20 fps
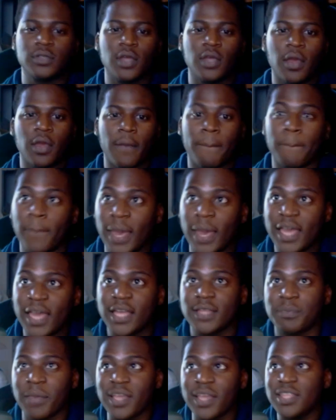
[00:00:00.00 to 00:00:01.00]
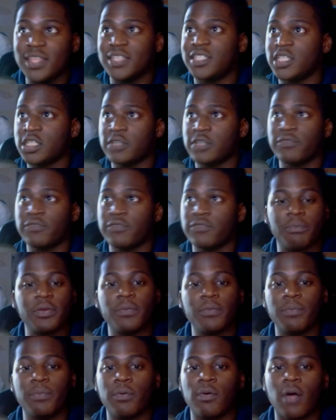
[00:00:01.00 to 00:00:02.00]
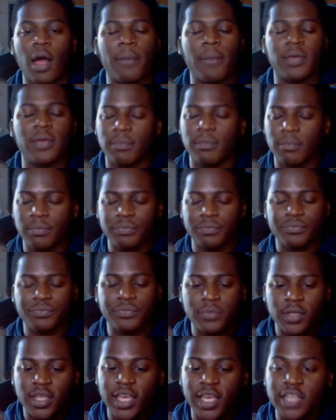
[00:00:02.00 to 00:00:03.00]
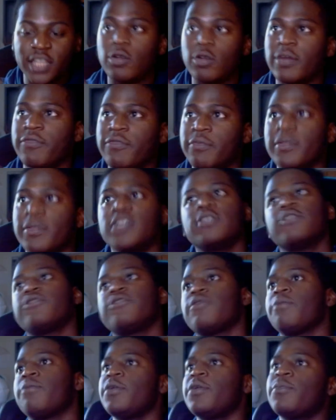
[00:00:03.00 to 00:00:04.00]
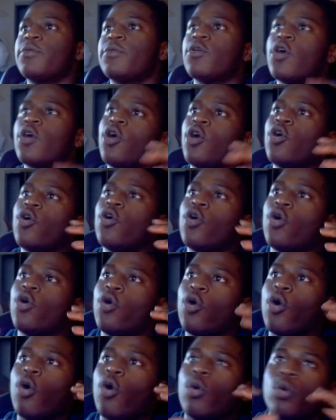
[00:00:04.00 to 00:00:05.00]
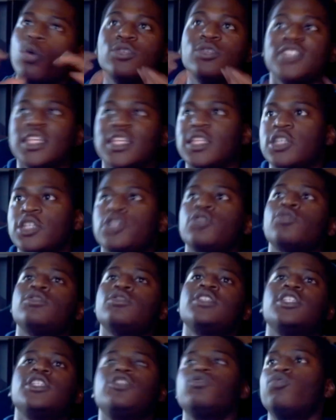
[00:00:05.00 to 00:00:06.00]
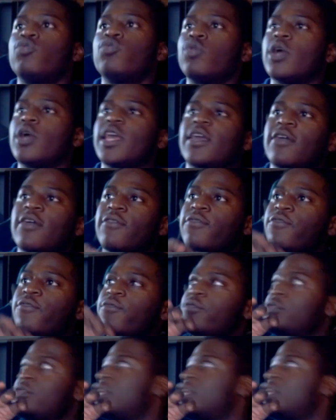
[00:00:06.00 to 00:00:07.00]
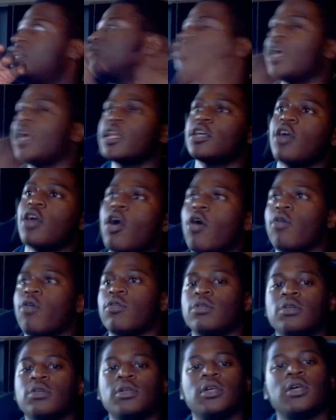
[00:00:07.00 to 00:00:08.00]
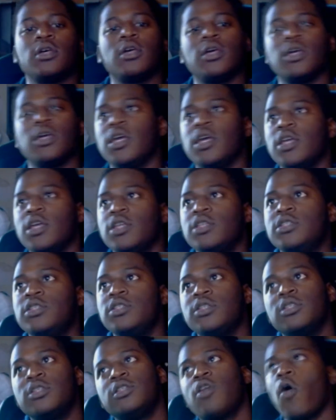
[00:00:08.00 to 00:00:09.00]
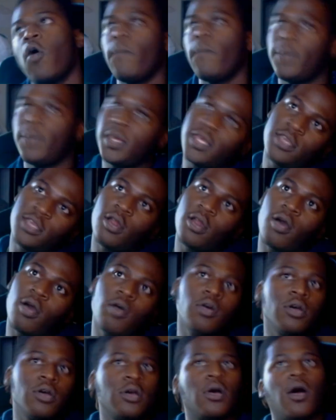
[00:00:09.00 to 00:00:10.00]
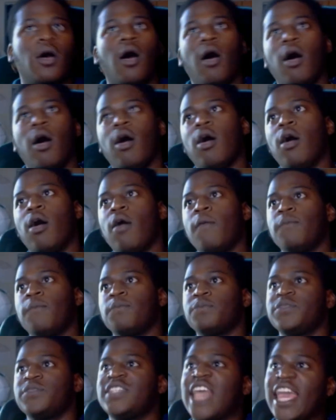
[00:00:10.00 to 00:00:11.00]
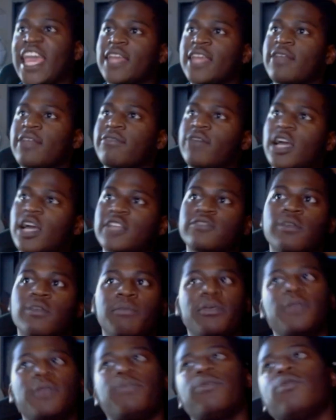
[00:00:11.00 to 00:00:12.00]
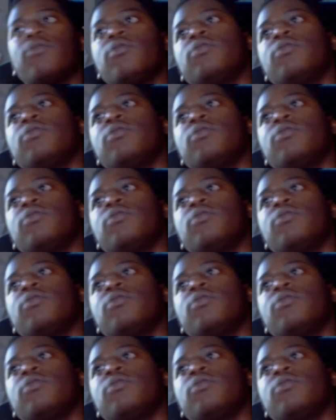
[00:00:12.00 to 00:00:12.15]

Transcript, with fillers: make make decisions from people i mean get your information from people who's in the shoes that you that you're trying to go don't be you know um taking advice from people